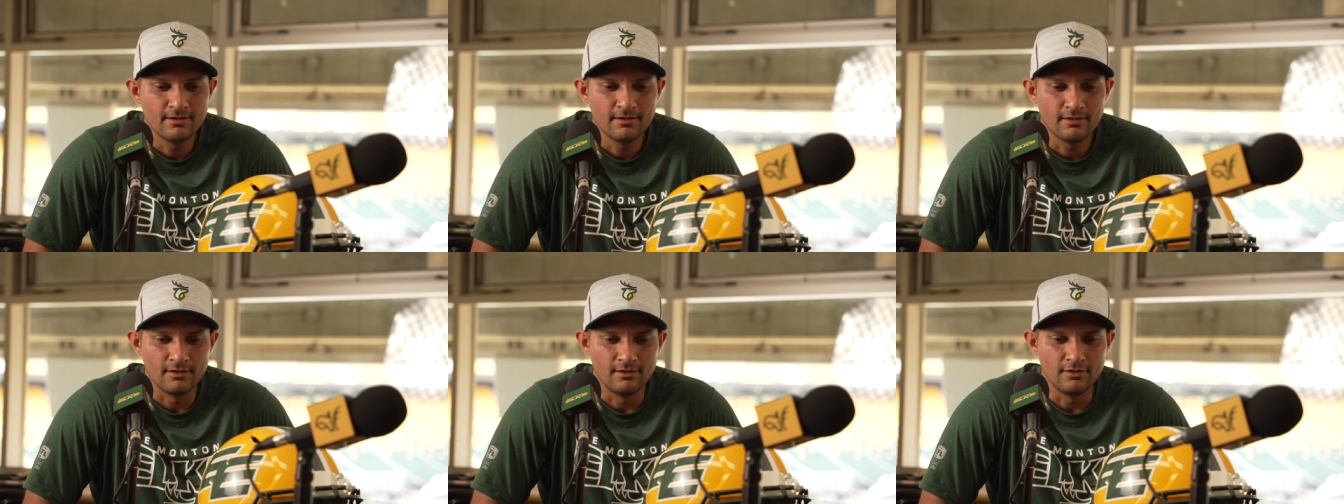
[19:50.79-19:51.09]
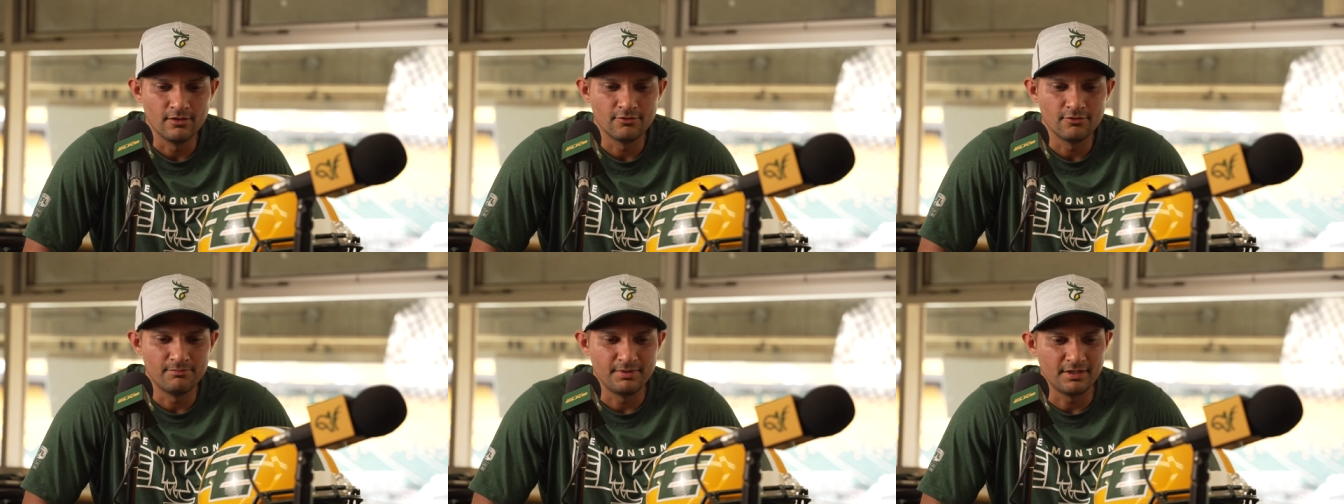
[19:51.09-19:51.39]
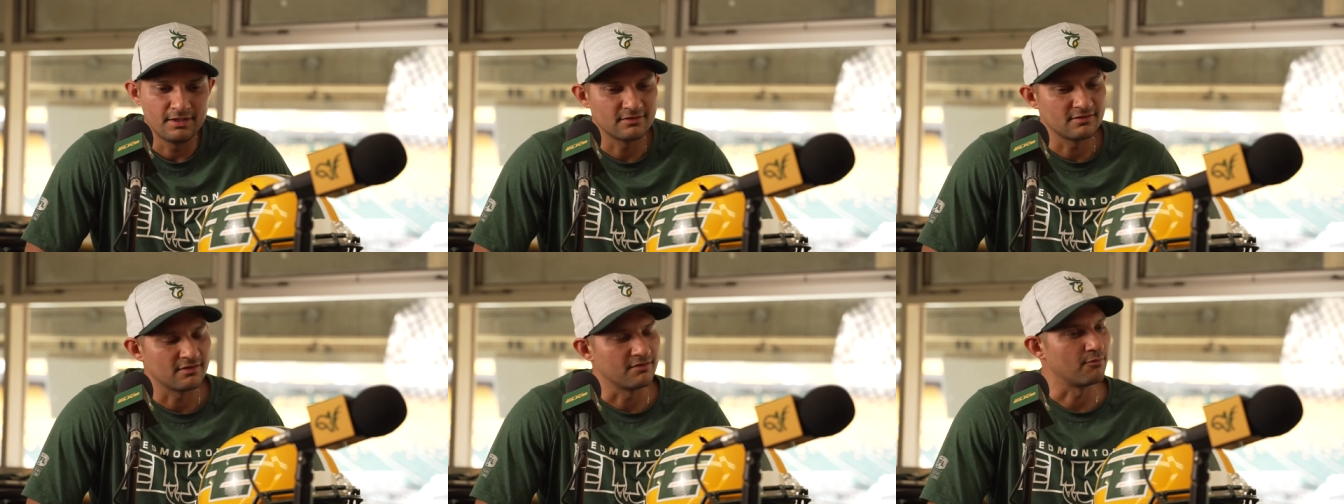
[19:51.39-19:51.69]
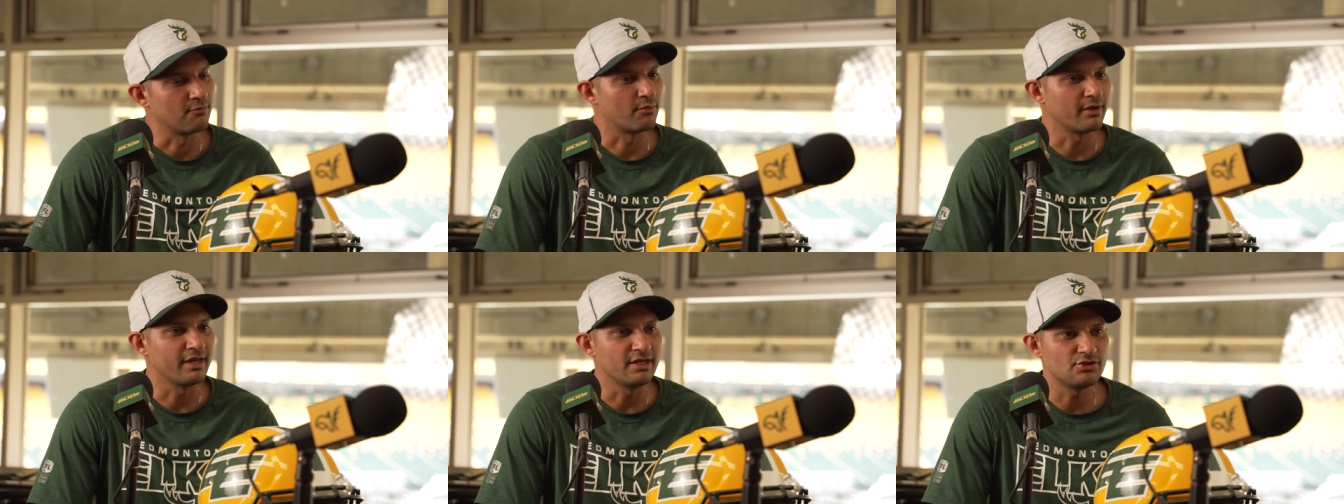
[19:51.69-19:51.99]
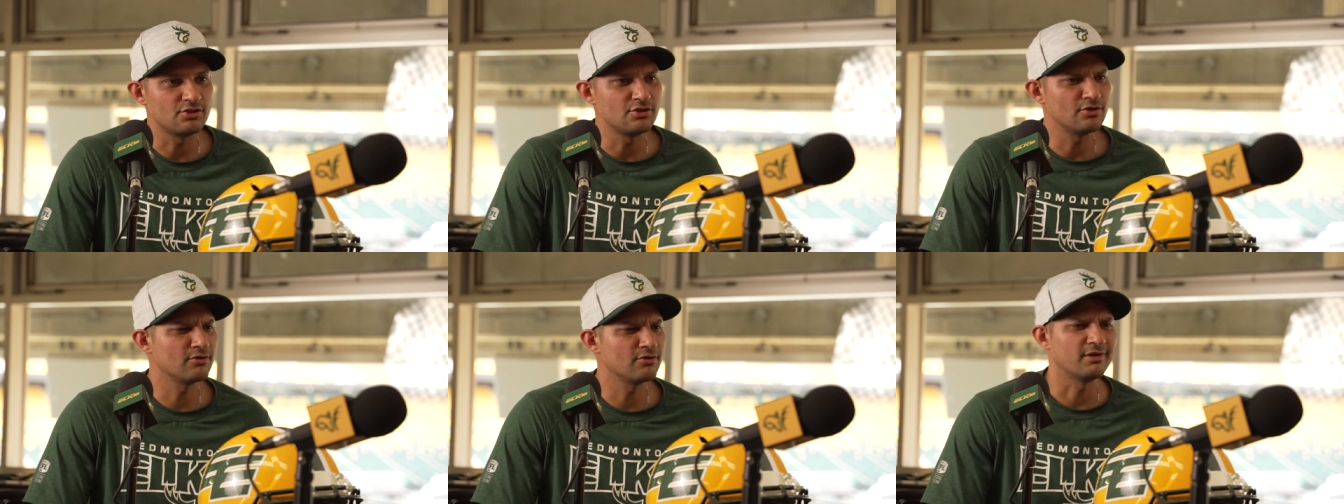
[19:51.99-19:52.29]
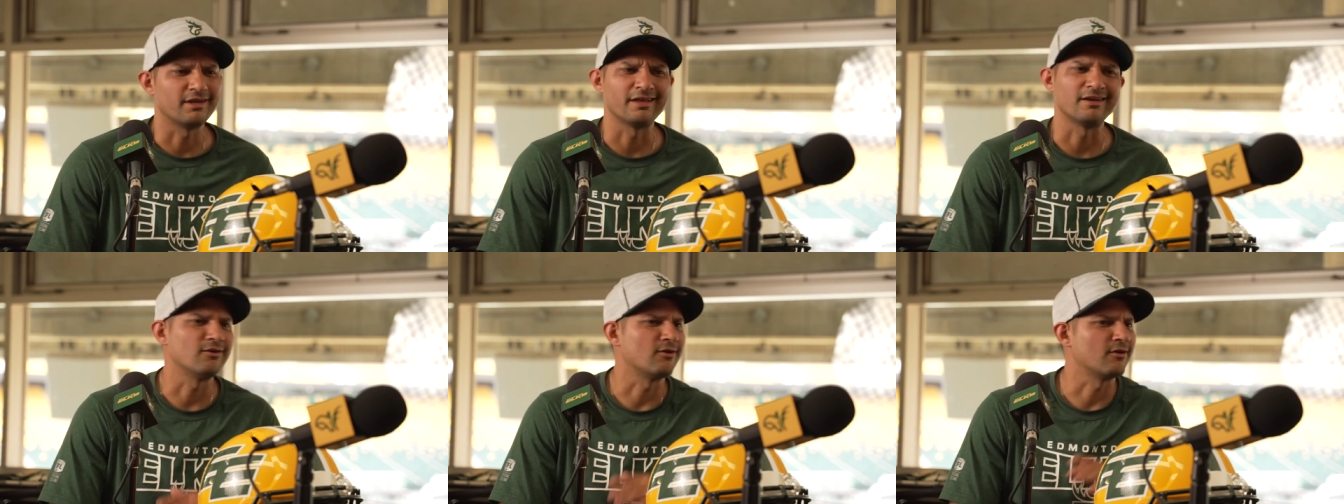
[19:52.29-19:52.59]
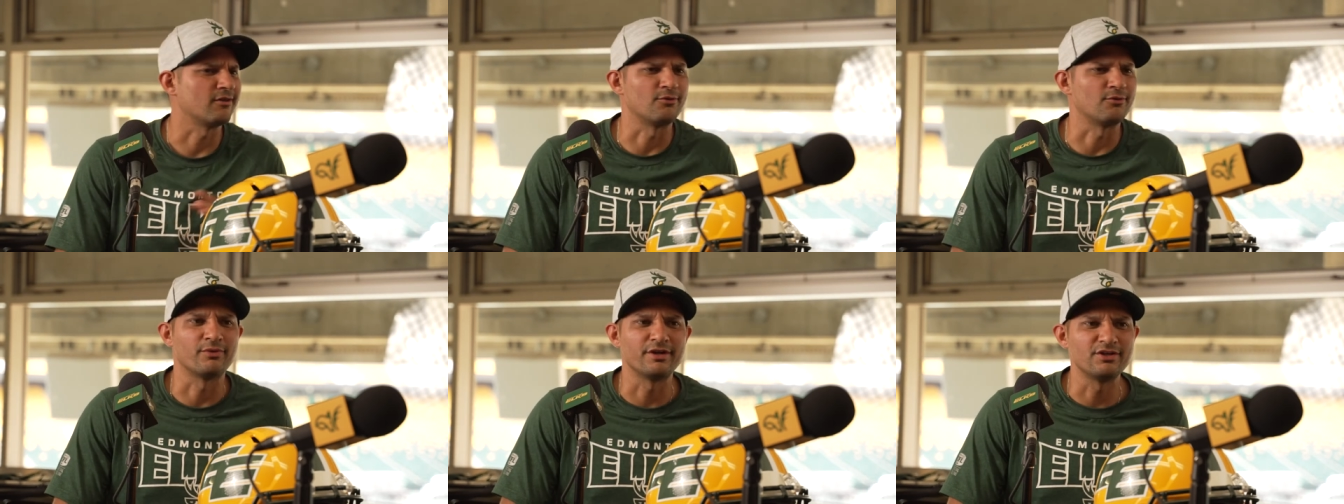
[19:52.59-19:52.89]
you know, because of the ratio, and I didn't know
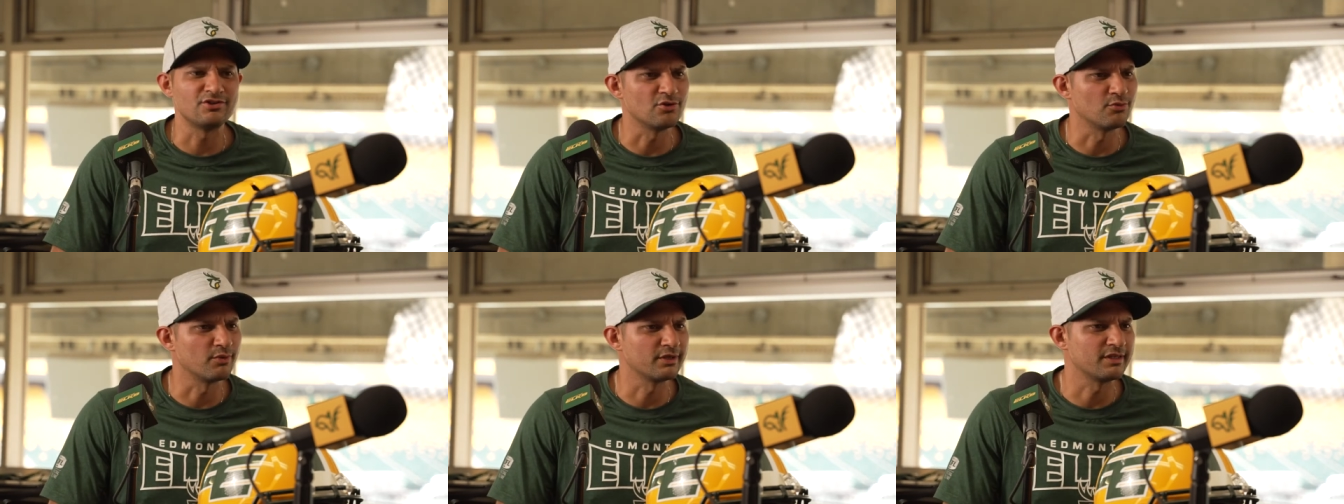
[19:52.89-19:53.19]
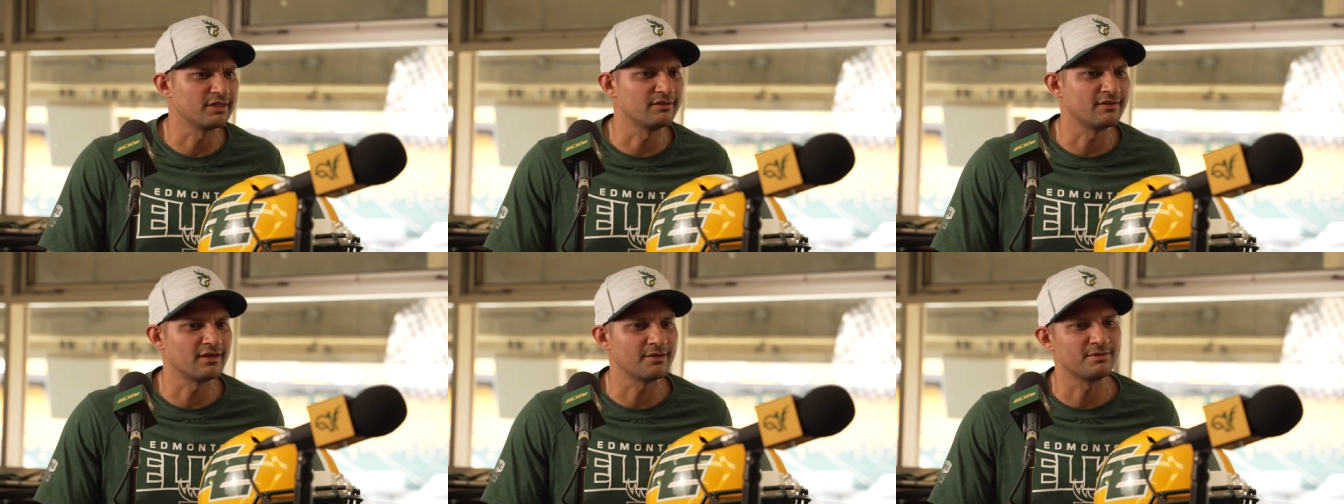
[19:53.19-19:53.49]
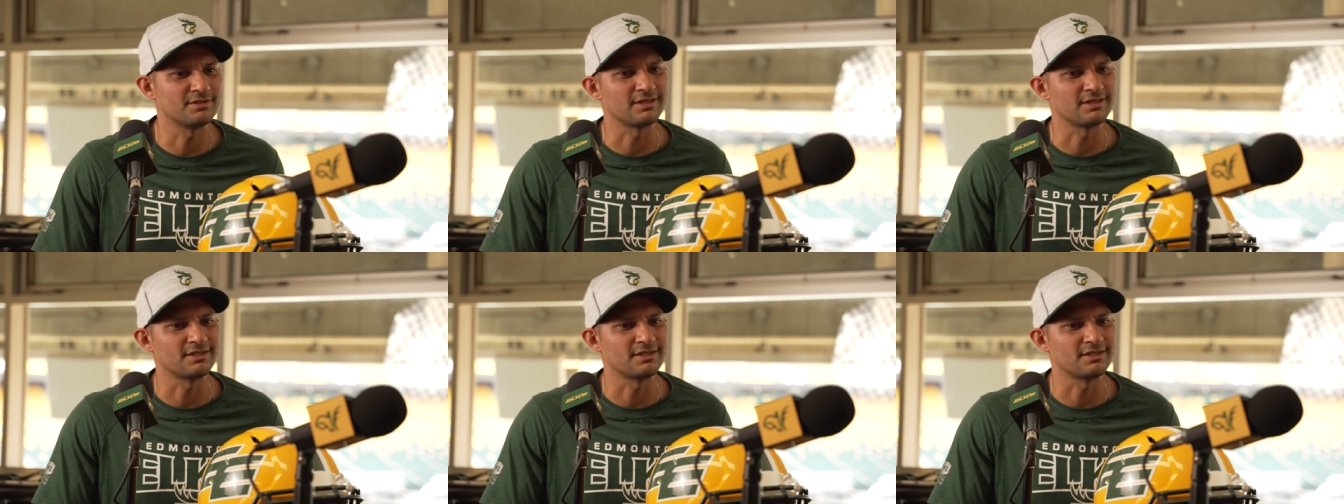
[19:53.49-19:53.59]
how the ratio worked at the time,